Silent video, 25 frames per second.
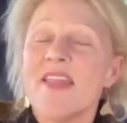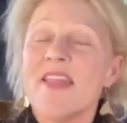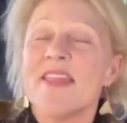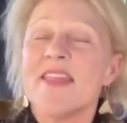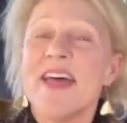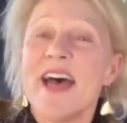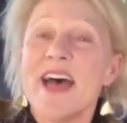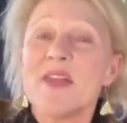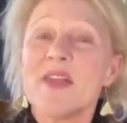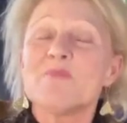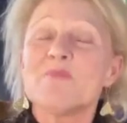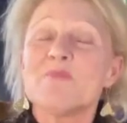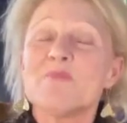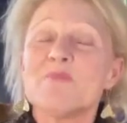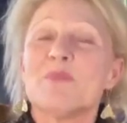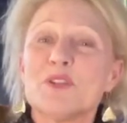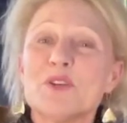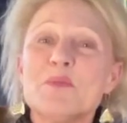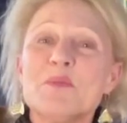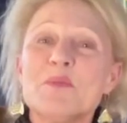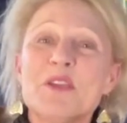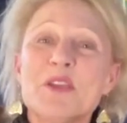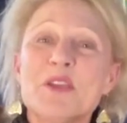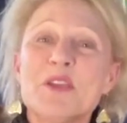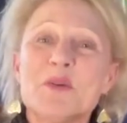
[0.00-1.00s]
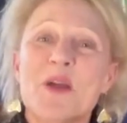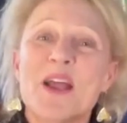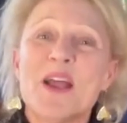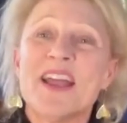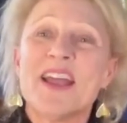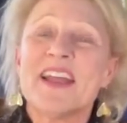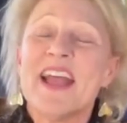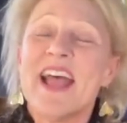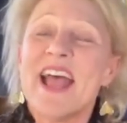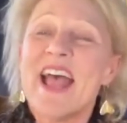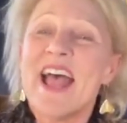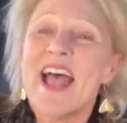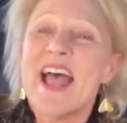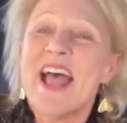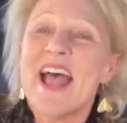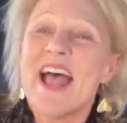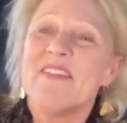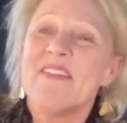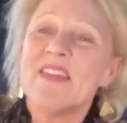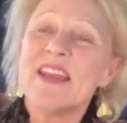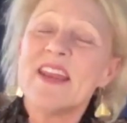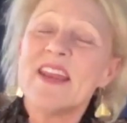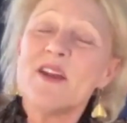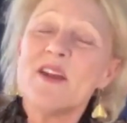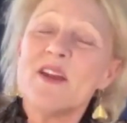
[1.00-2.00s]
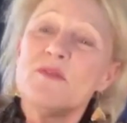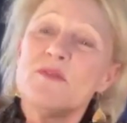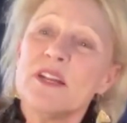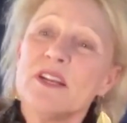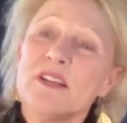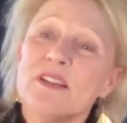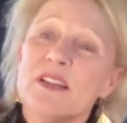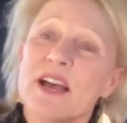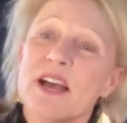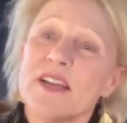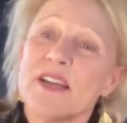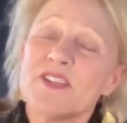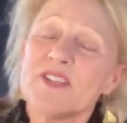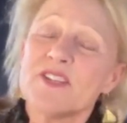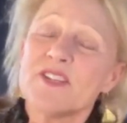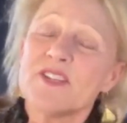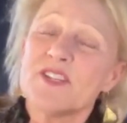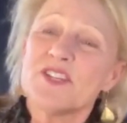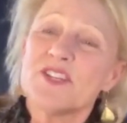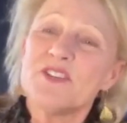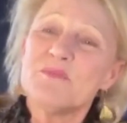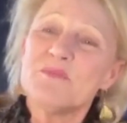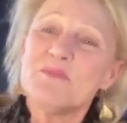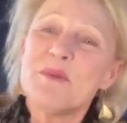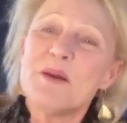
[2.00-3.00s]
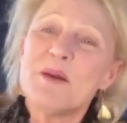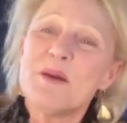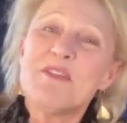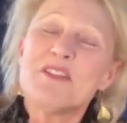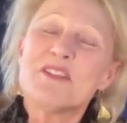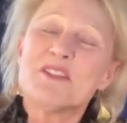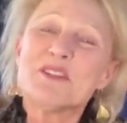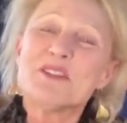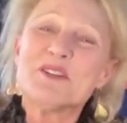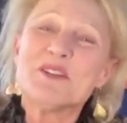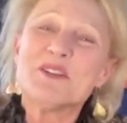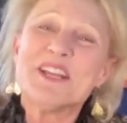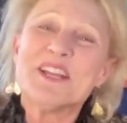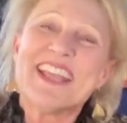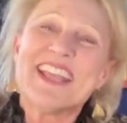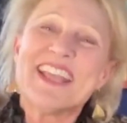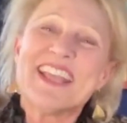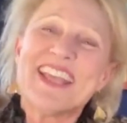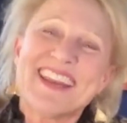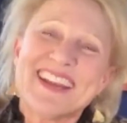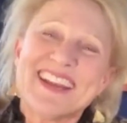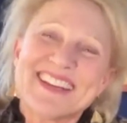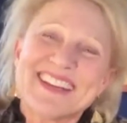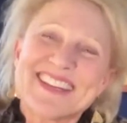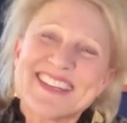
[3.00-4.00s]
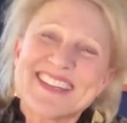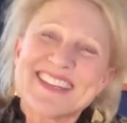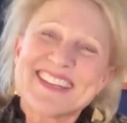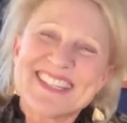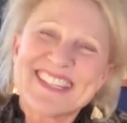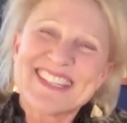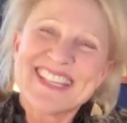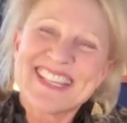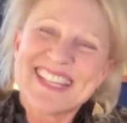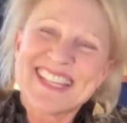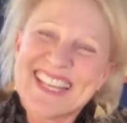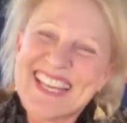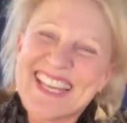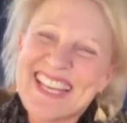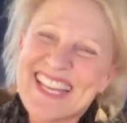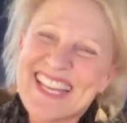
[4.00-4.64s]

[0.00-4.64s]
That blew me away. And then I realized, you remember the Learning Annex?